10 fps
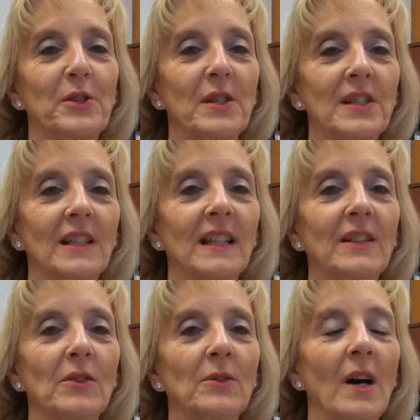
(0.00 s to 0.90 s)
Patricia
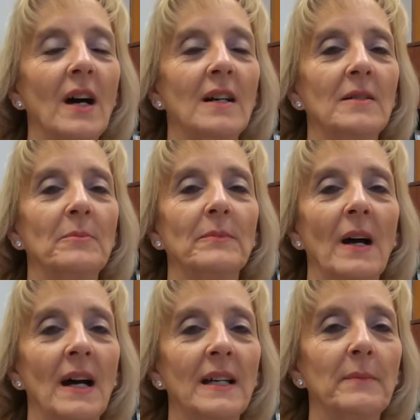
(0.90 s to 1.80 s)
Little. Um,
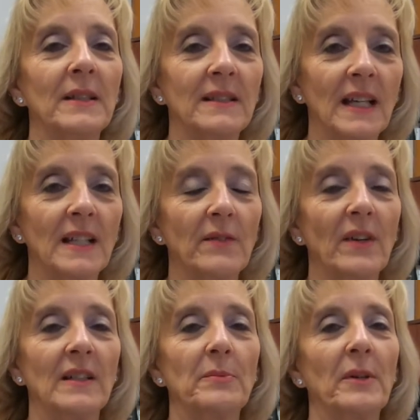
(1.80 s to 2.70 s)
I am the Executive
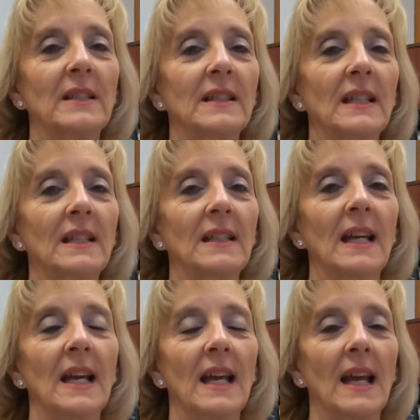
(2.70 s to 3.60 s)
Vice President
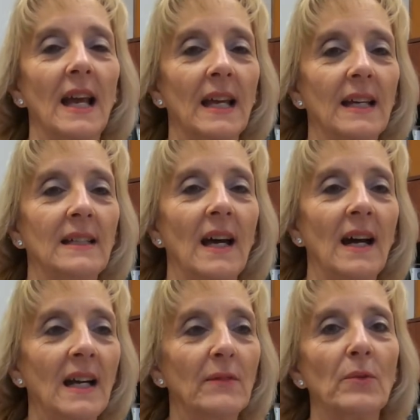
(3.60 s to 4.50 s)
and
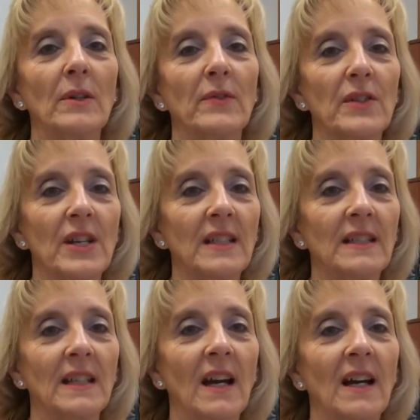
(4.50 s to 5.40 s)
I have worked for
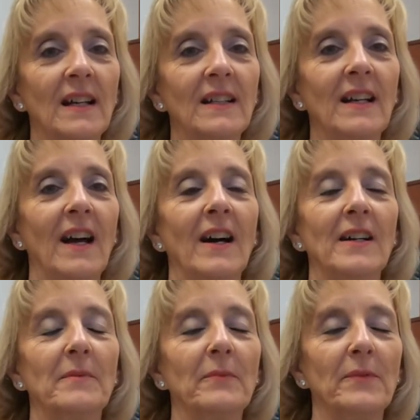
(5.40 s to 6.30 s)
JCI
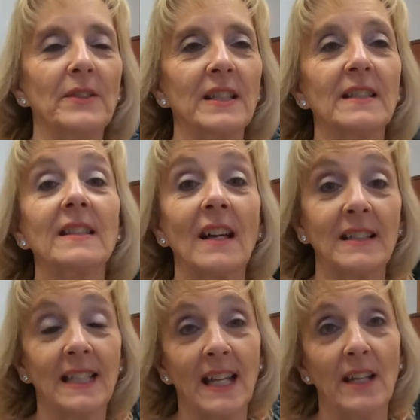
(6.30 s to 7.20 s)
um, since
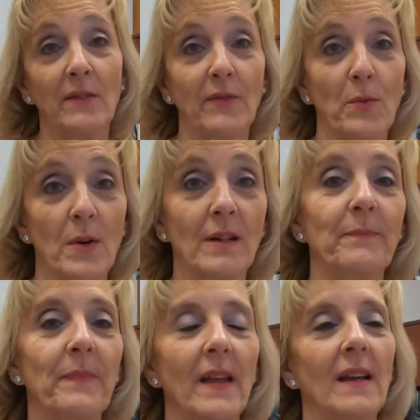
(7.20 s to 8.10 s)
1984.
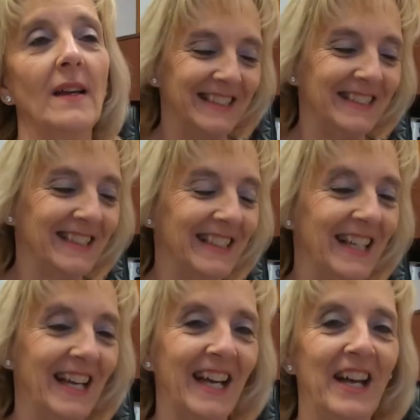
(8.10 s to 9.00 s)

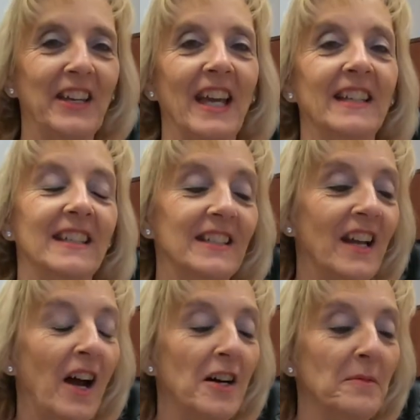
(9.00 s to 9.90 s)
Okay,
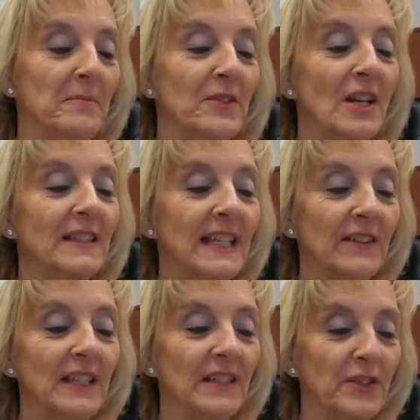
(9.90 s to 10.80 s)
um, Johnston
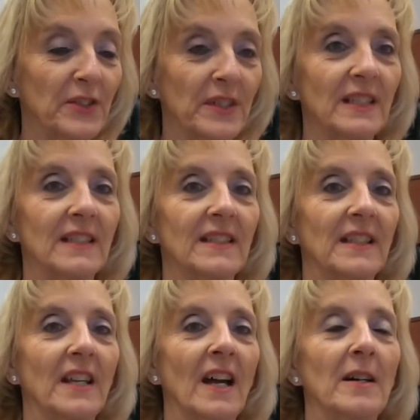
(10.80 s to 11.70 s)
County Industries is
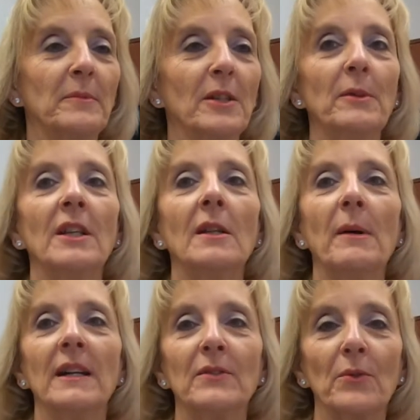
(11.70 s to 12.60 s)
a um,
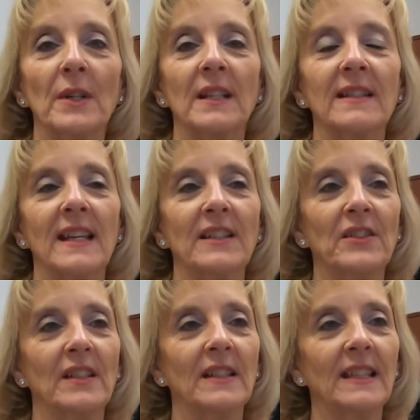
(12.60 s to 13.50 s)
community-based
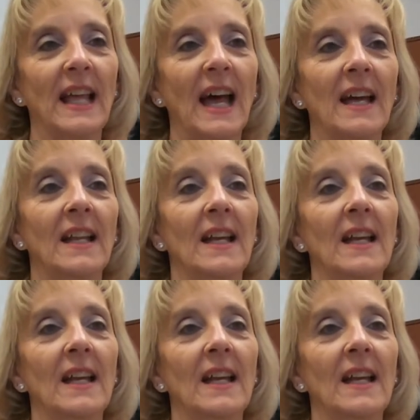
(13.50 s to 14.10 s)
organization that